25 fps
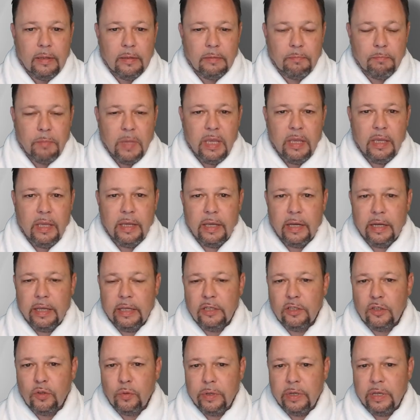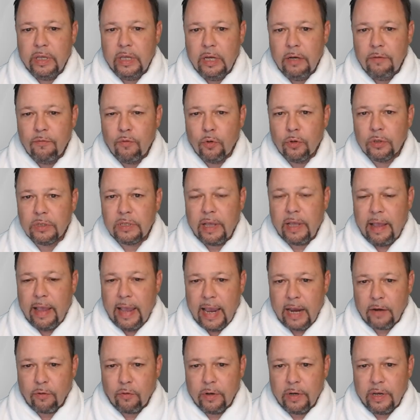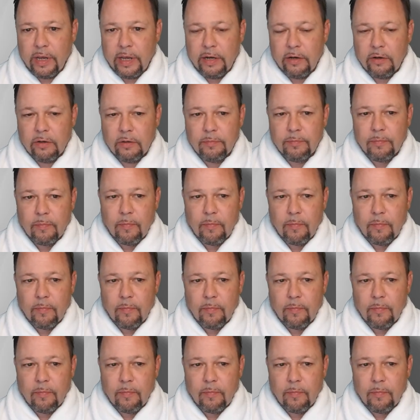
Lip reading: making it into an inverse aggregator.